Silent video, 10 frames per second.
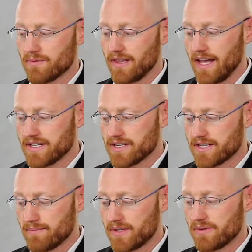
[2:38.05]
the
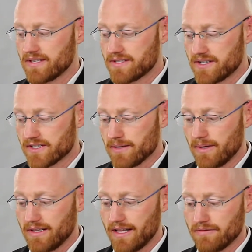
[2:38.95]
relationship between
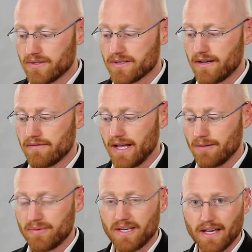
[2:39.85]
serum levels of
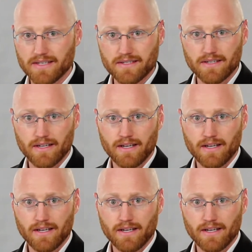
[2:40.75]
LPS,